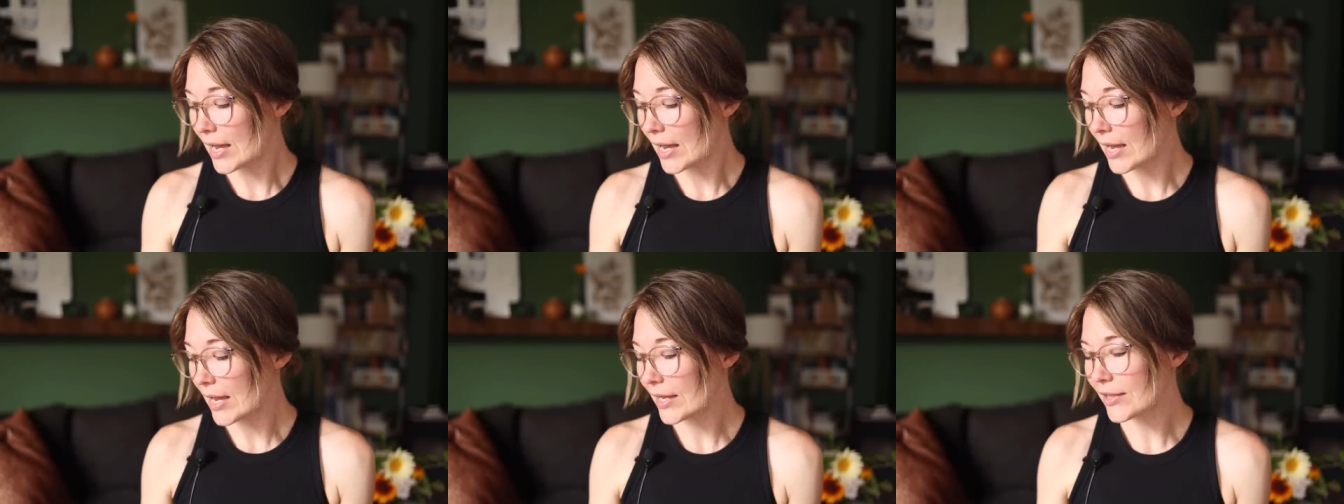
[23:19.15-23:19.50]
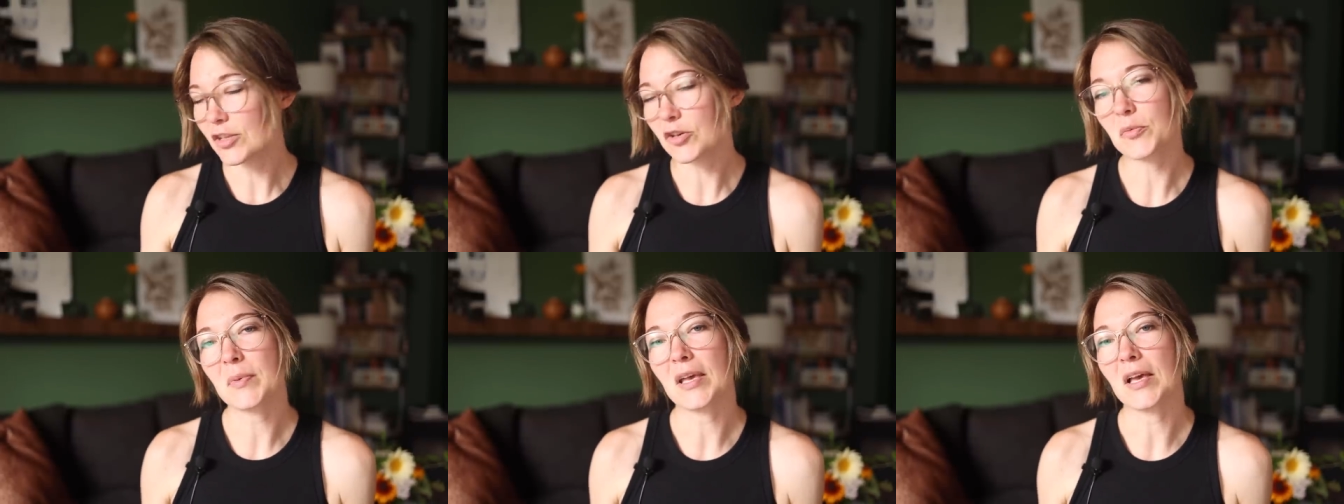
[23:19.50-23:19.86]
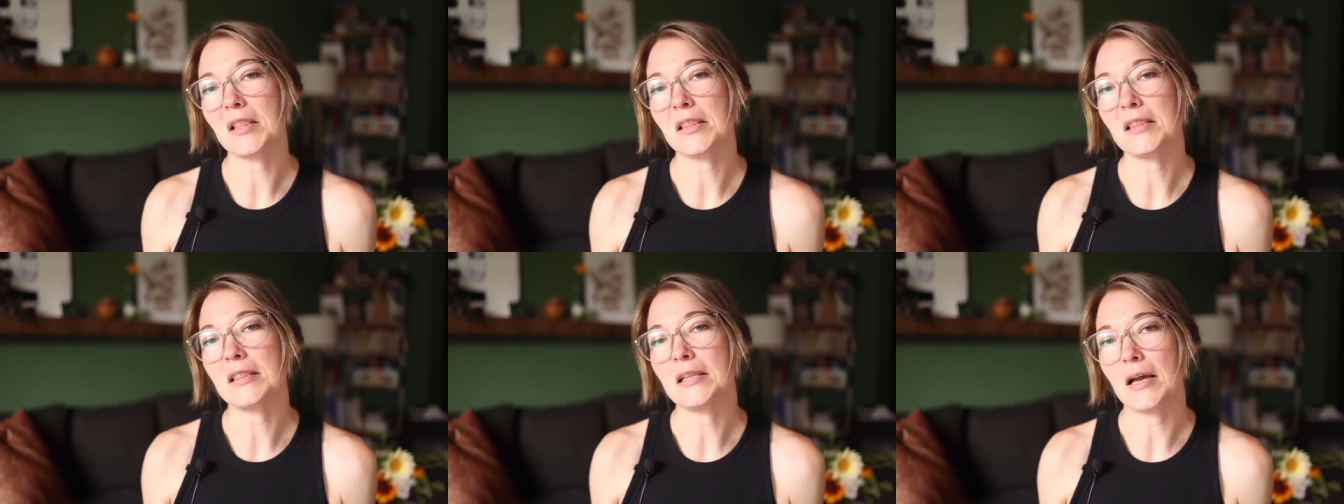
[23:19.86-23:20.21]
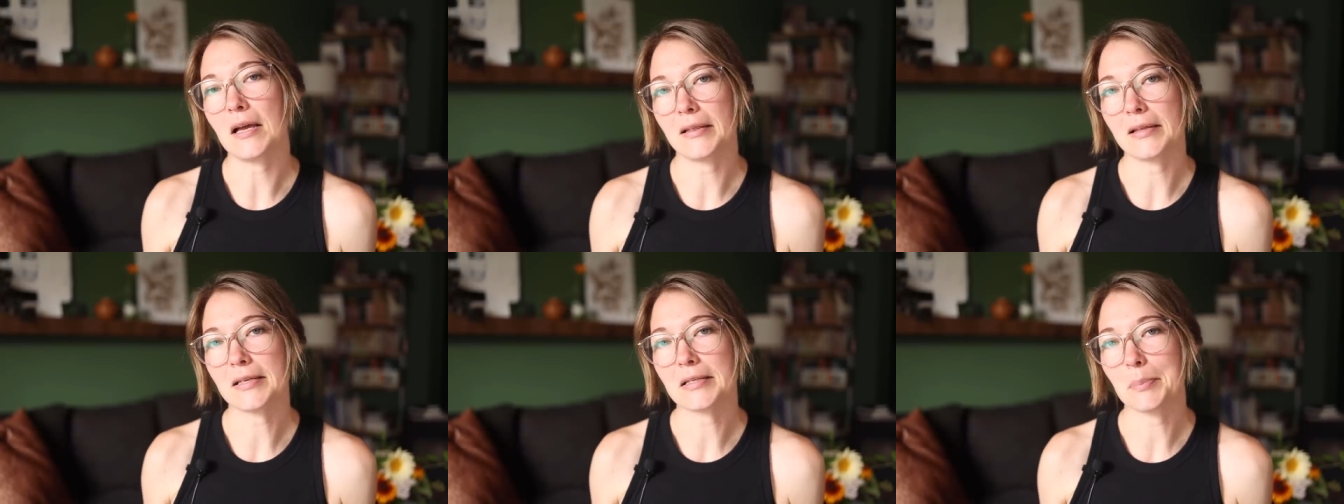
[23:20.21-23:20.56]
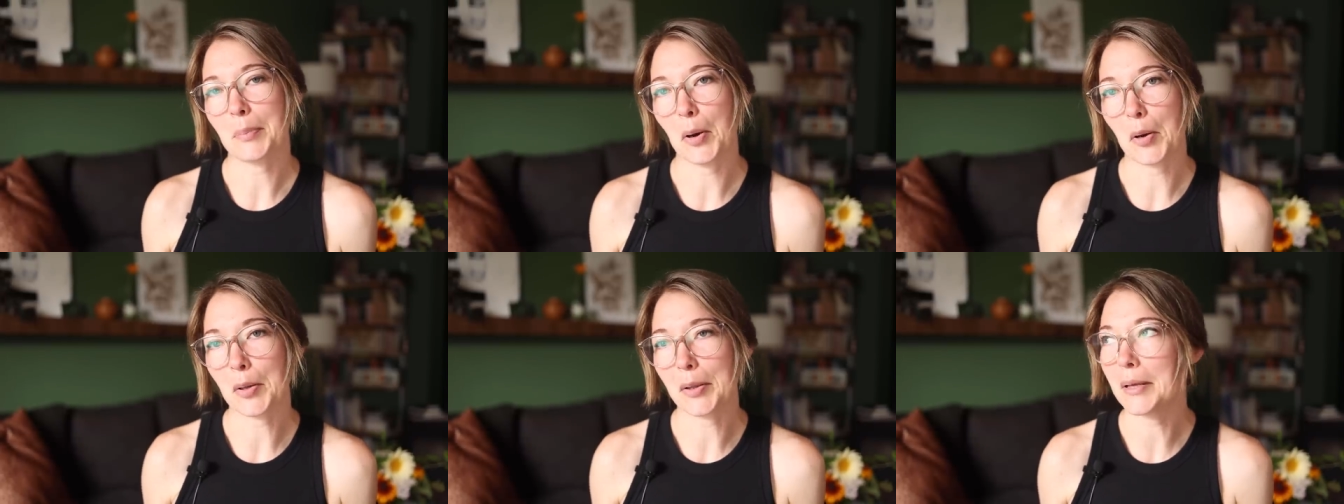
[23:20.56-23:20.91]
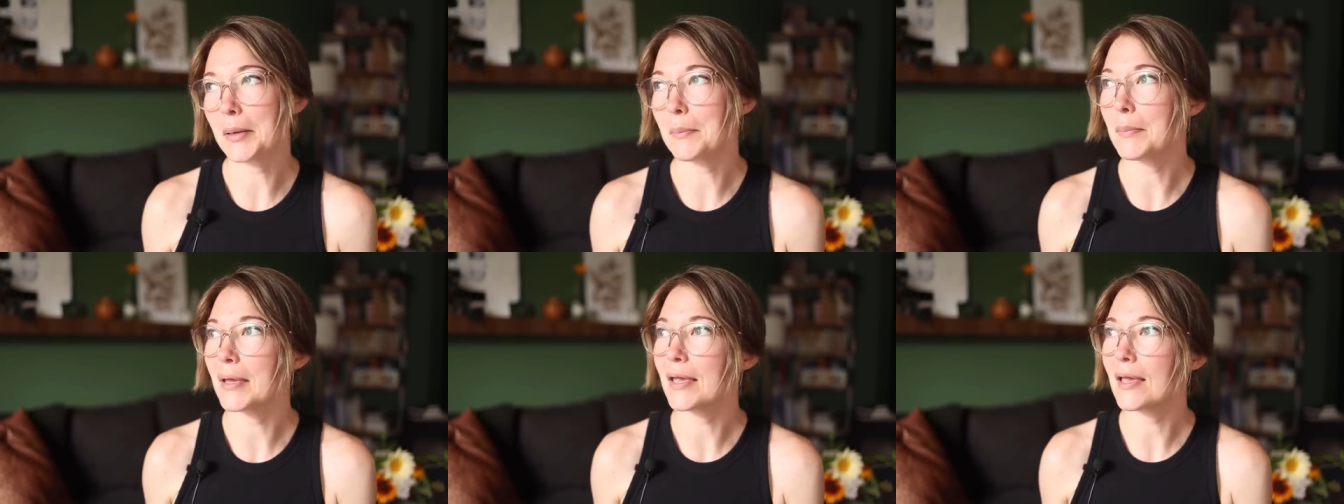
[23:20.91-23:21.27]
uh, there'll be a lot less
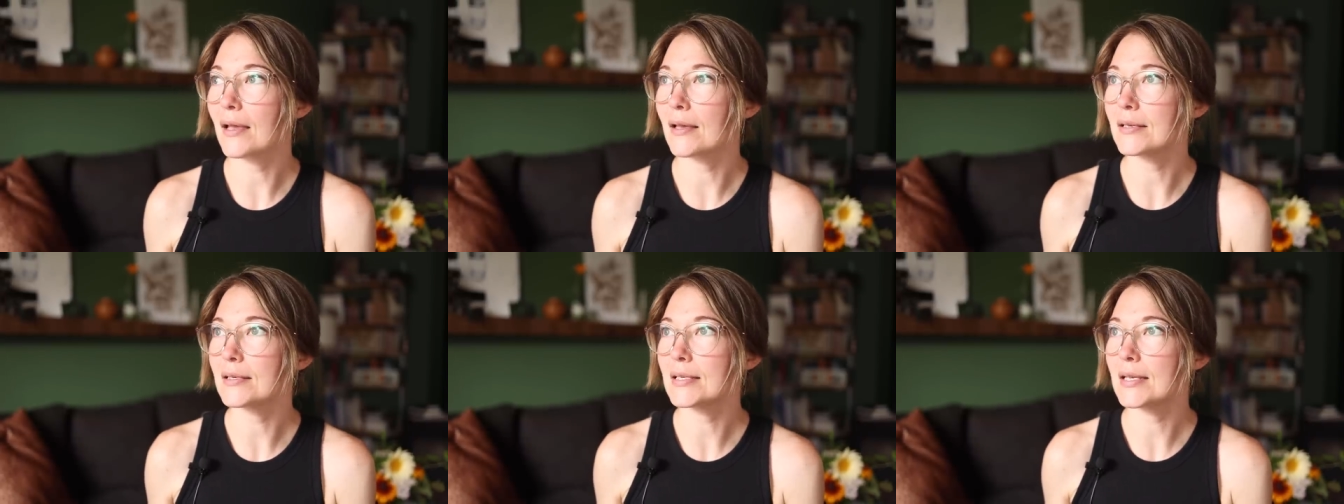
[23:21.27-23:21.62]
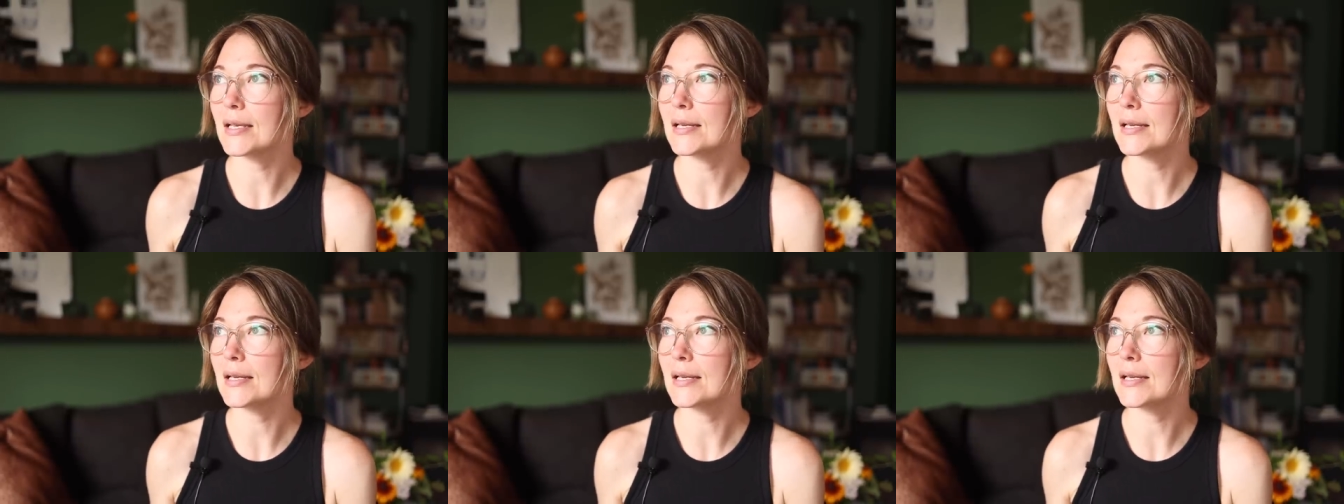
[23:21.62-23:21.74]
purling because